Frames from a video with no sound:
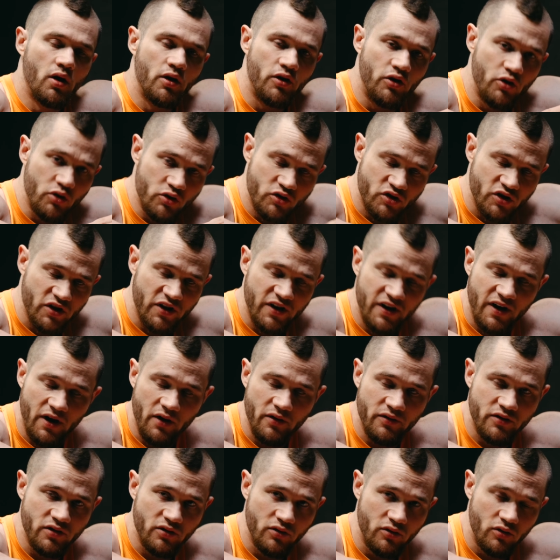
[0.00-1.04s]
Usually
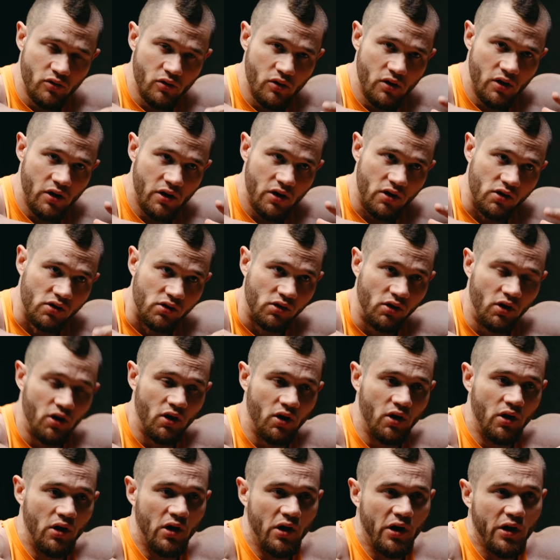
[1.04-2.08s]
I'll do
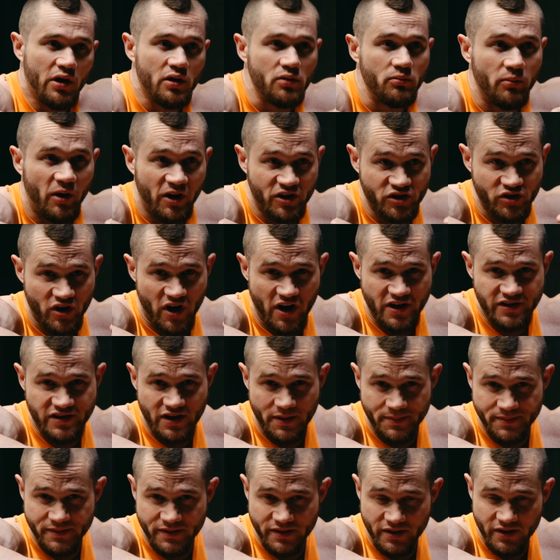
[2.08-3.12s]
my
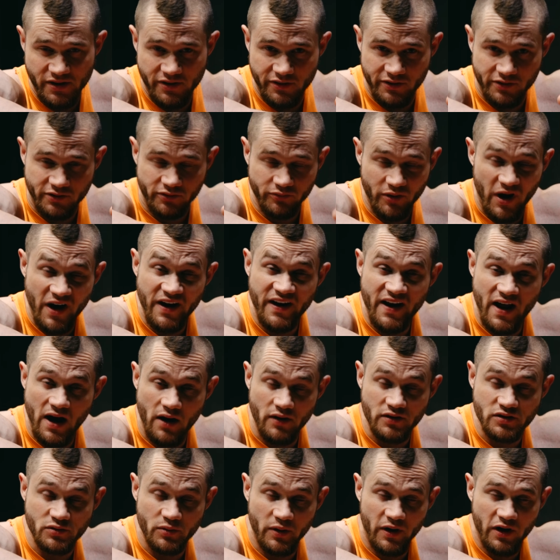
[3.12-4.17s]
triceps right
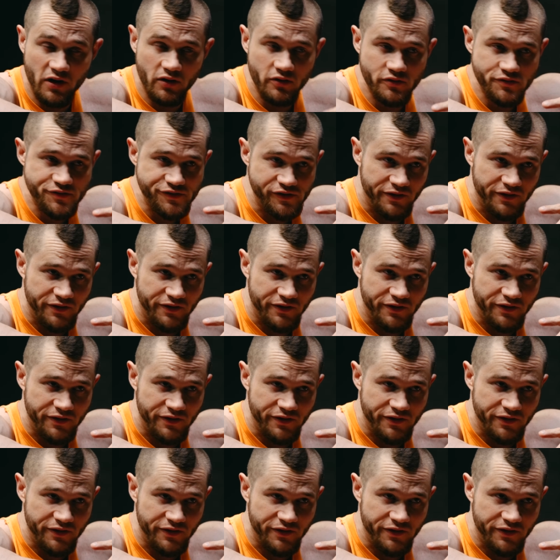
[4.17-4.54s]
now as well,